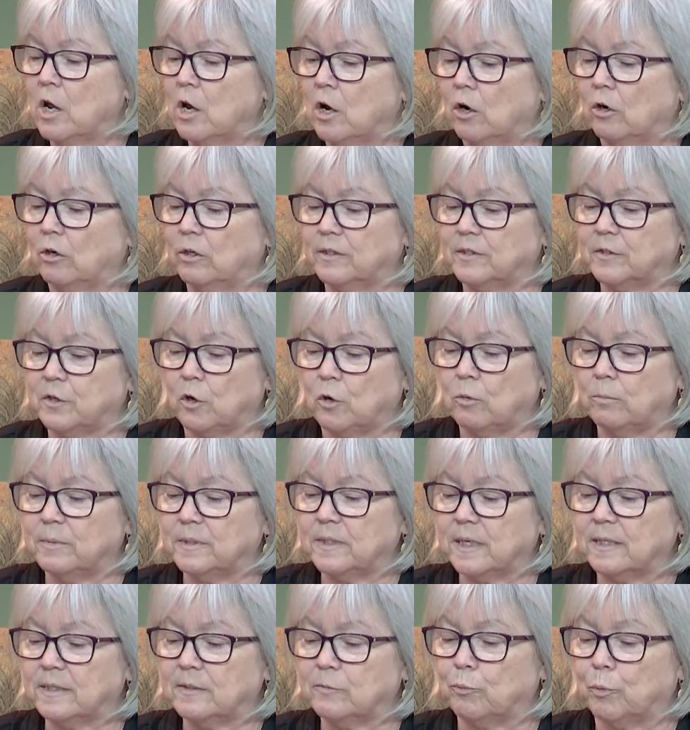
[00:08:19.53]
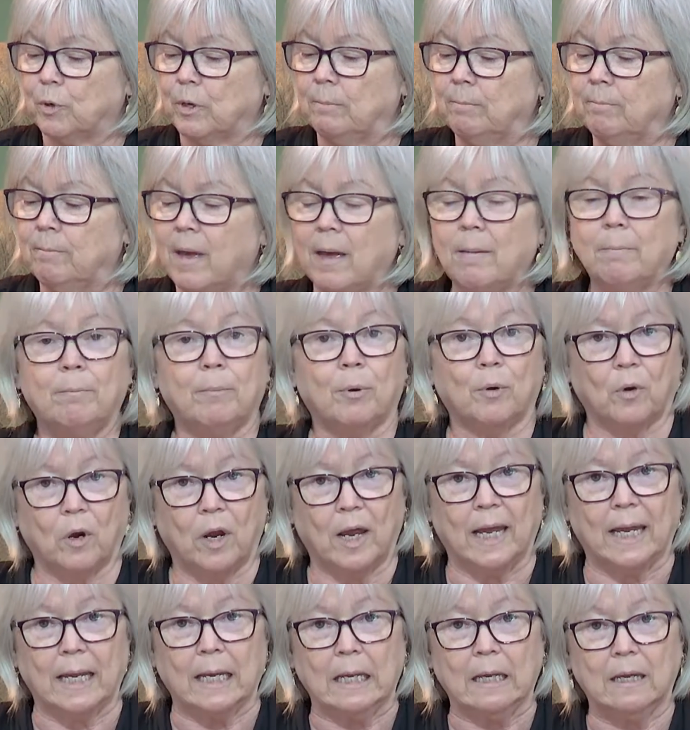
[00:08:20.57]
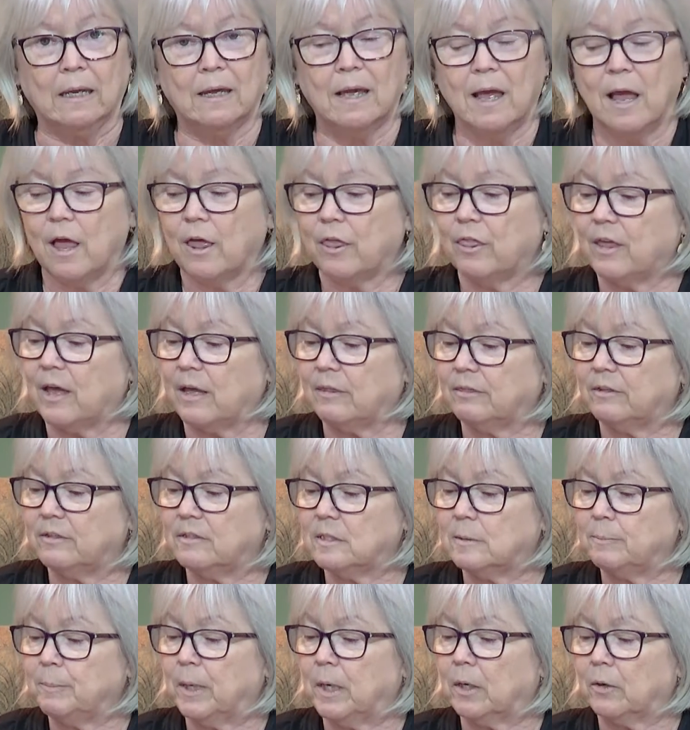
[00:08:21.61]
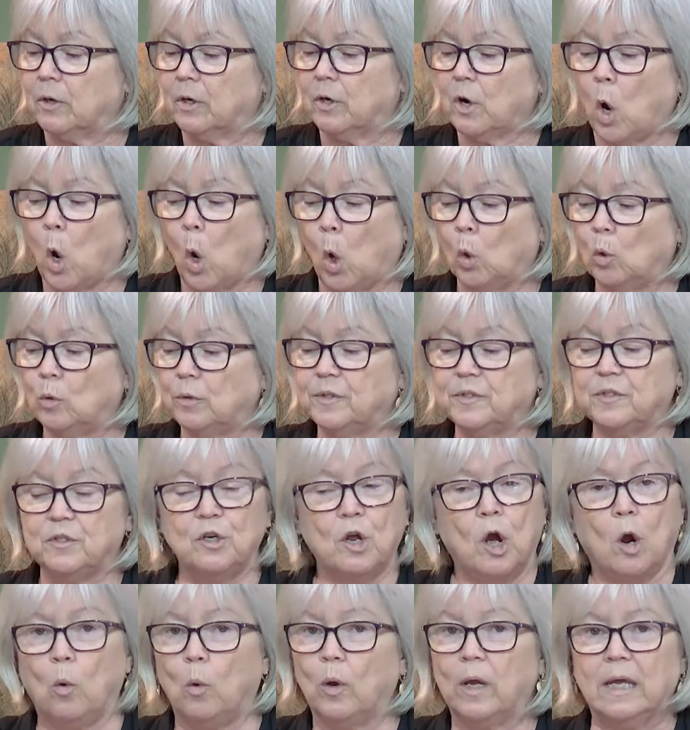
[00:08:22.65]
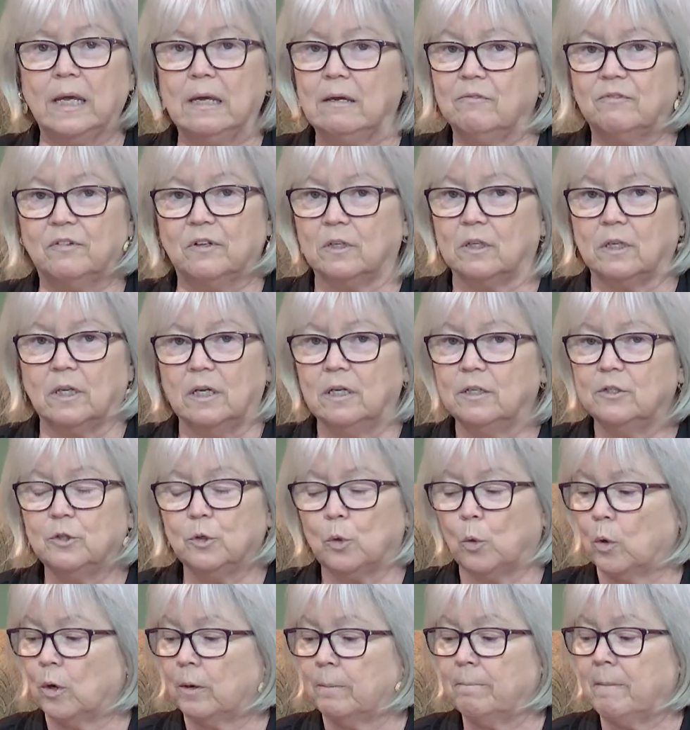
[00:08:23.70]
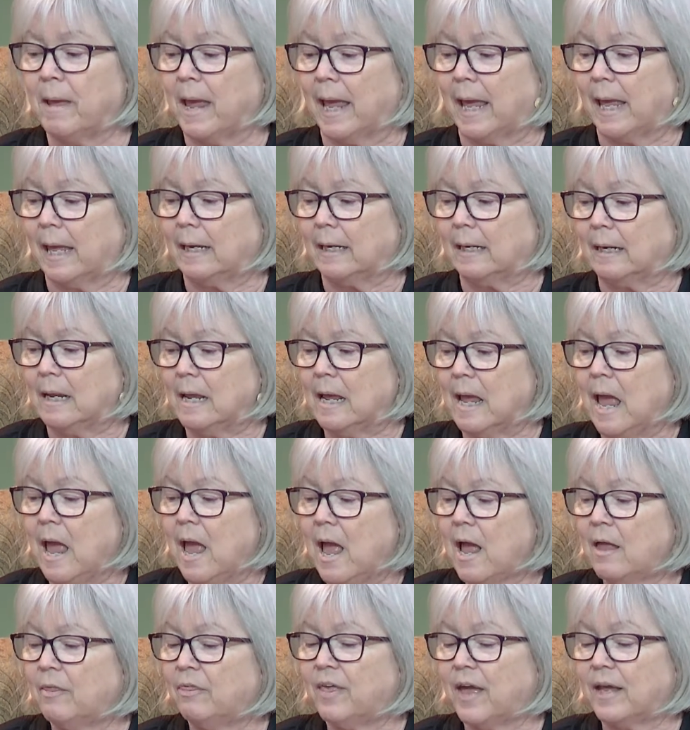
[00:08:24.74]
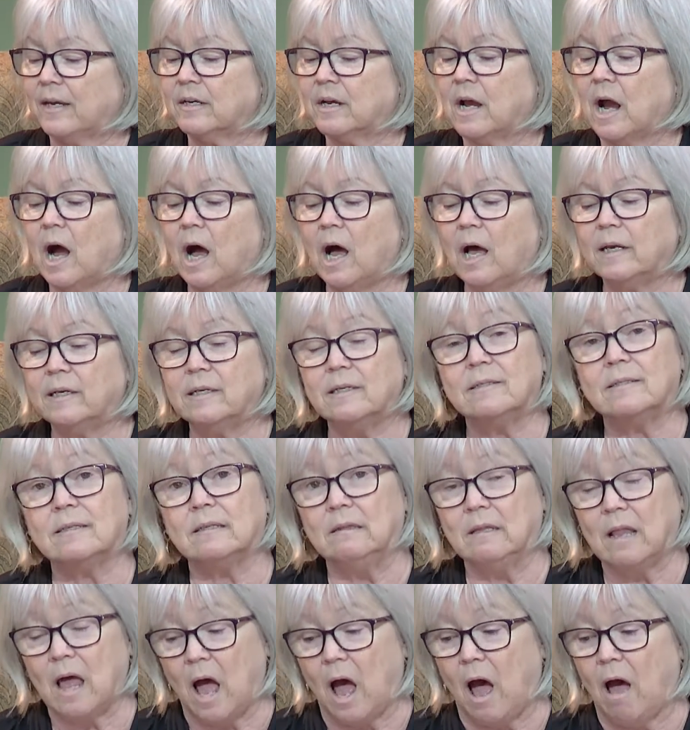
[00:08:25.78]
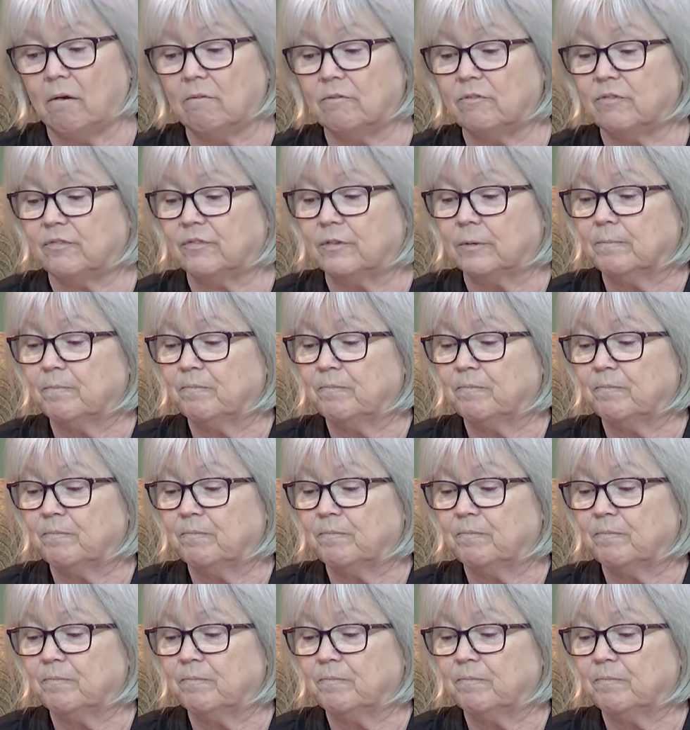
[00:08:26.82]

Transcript: Ernest Holmes says, remembering that the Spirit holds no evil toward man and that God is love,